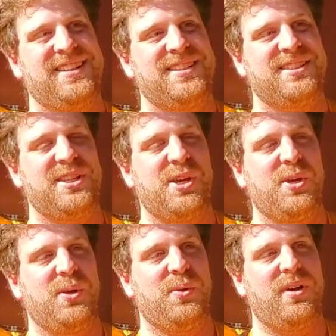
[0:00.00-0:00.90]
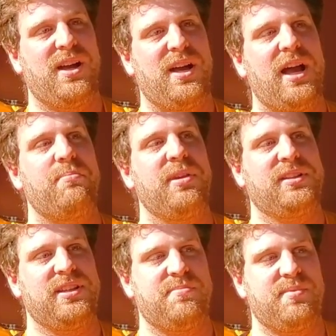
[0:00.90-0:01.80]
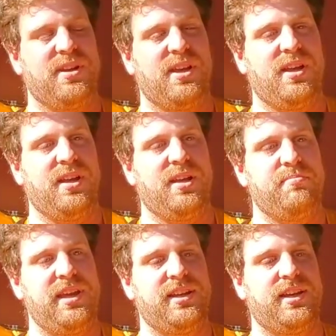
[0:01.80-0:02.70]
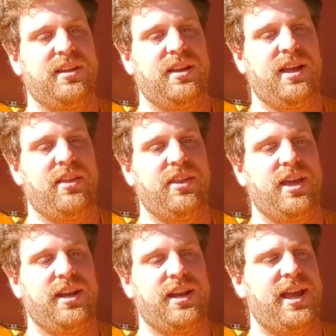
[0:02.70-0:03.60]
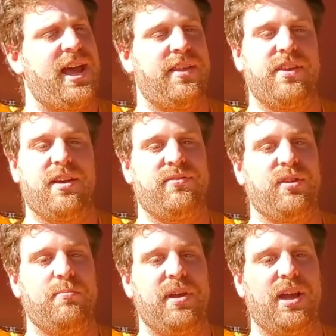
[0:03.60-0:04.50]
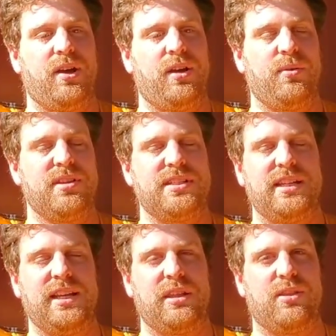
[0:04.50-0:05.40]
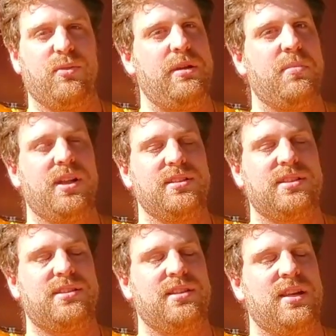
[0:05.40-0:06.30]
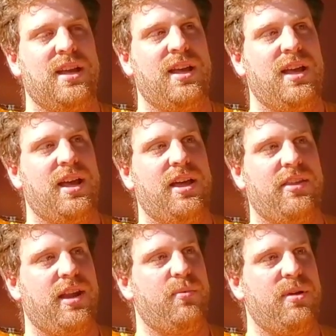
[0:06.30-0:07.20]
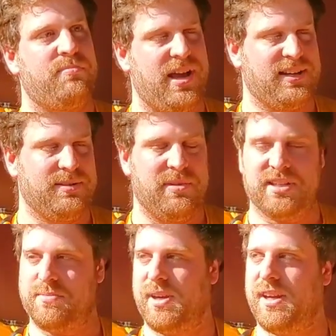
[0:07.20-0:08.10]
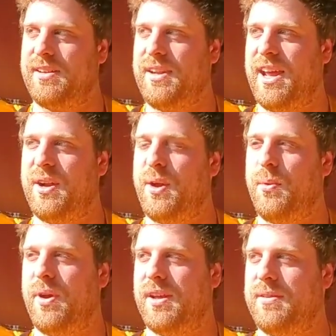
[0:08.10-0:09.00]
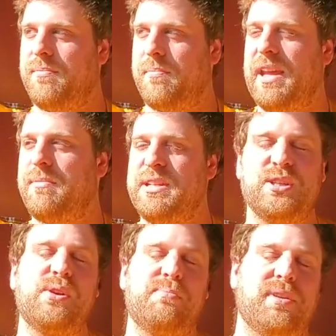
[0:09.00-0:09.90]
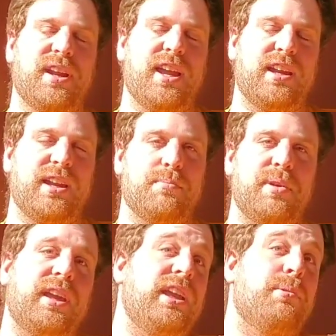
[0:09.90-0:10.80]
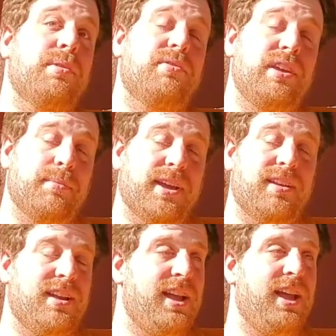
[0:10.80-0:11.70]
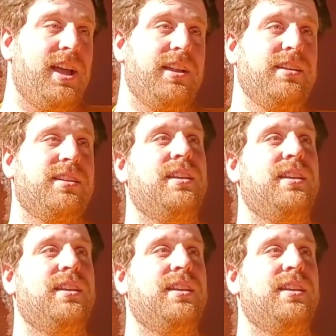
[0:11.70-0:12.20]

So I picked up a betta, and then I had that for about, I want to say like 3 months. And then I went back to PetSmart, and I don't know what made me do it, but I ended up picking up a female. And